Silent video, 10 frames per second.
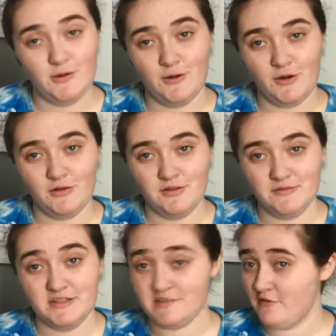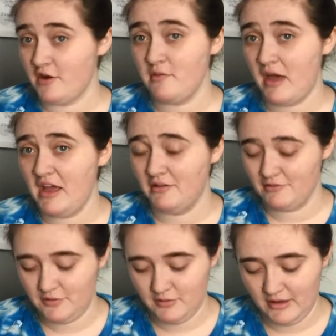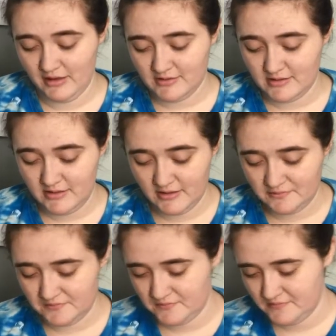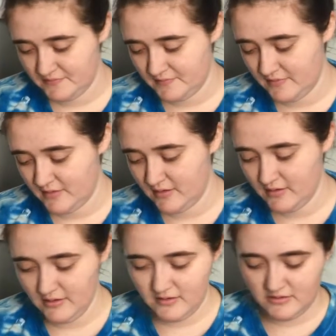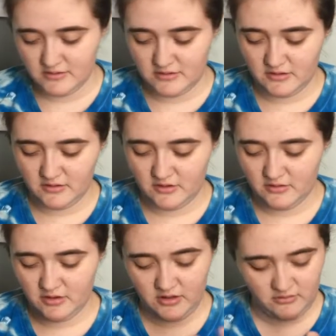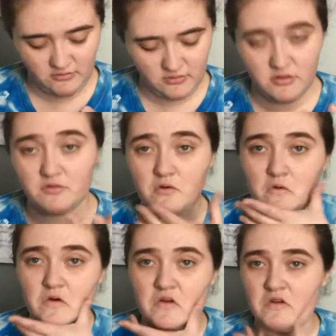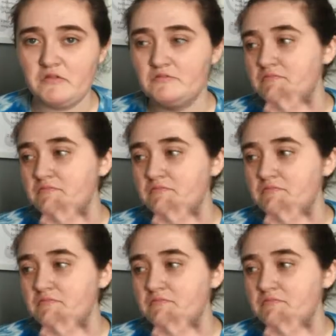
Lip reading: your girl is very pale if you can't see. So your girl can't really afford